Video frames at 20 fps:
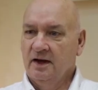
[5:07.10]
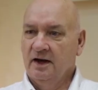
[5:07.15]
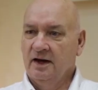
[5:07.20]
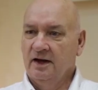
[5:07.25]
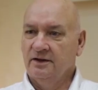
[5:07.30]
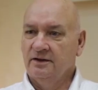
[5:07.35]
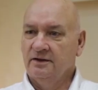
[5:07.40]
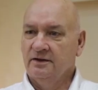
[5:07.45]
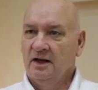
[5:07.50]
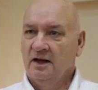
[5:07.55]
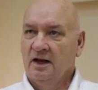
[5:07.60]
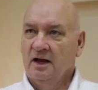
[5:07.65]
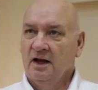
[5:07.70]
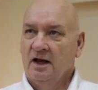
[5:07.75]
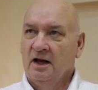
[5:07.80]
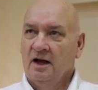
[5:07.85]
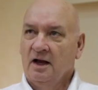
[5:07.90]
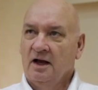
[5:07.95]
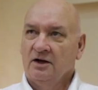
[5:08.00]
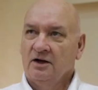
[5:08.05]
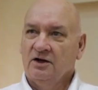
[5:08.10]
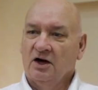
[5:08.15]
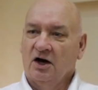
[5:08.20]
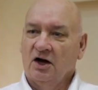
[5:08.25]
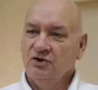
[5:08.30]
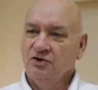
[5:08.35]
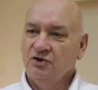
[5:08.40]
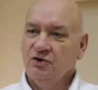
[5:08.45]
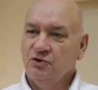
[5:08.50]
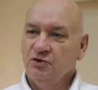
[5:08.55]
And
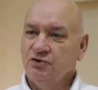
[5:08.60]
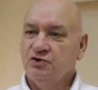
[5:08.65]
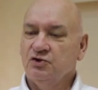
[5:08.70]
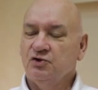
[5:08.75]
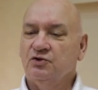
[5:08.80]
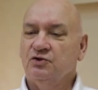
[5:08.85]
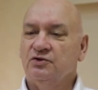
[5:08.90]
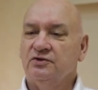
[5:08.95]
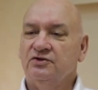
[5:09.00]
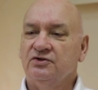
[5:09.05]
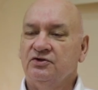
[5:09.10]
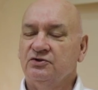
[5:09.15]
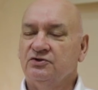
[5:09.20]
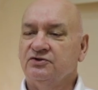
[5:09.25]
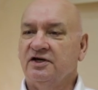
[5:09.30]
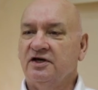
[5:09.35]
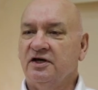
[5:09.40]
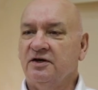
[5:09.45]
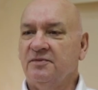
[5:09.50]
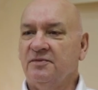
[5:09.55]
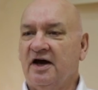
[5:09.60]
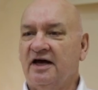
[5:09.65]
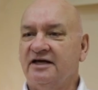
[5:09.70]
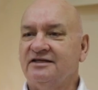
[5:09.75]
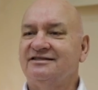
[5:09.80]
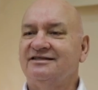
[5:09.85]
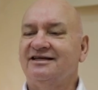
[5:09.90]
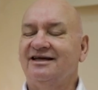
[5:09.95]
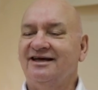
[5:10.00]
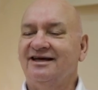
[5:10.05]
God, you, you use him
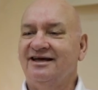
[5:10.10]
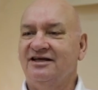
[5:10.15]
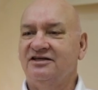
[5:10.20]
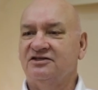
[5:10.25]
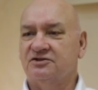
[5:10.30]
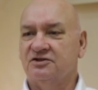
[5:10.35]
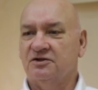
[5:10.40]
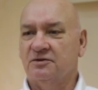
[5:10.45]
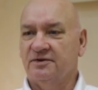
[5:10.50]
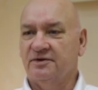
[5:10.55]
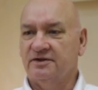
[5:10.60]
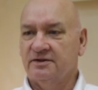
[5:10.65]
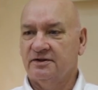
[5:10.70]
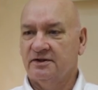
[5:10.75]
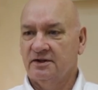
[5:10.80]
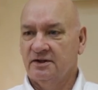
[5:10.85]
as the instrument.